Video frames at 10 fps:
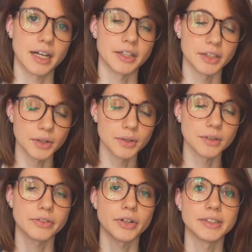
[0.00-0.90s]
I know
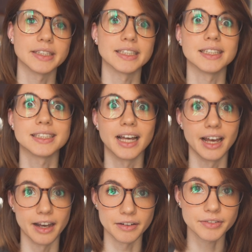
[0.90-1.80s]
corona is
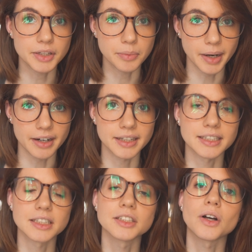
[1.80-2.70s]
everywhere,
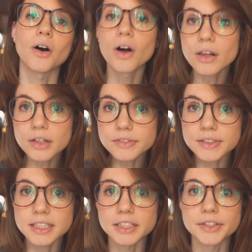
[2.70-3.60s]
it is all
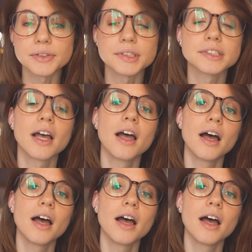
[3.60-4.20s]
over the news.